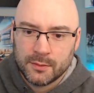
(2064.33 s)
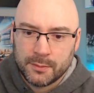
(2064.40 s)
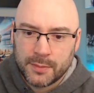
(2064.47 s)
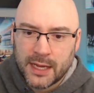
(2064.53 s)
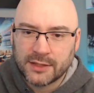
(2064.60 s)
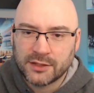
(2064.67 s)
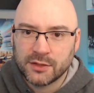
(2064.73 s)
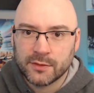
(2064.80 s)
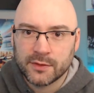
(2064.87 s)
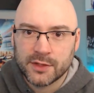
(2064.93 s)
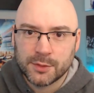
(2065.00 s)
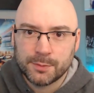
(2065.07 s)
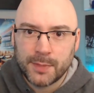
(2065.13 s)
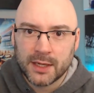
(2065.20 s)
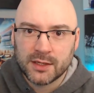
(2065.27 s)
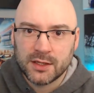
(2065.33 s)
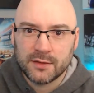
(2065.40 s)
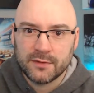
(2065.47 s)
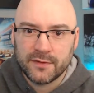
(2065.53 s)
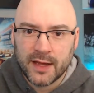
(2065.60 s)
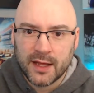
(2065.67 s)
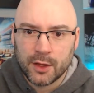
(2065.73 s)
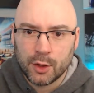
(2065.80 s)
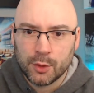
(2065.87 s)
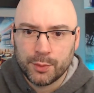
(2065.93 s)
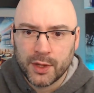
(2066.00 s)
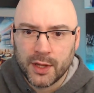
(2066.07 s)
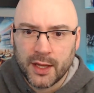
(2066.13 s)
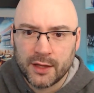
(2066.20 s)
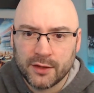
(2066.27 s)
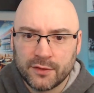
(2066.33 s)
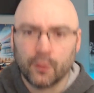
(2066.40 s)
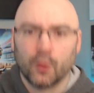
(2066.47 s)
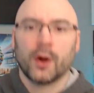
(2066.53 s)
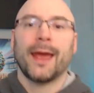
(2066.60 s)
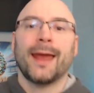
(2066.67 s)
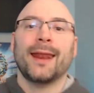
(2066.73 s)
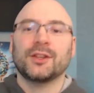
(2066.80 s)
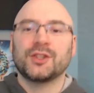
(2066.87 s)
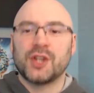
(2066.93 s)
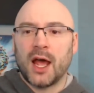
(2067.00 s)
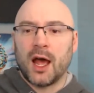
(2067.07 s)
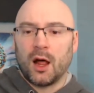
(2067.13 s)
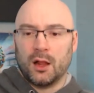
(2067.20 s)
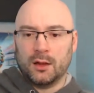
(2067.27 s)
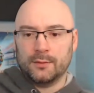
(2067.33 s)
positive expected value plays for NHL?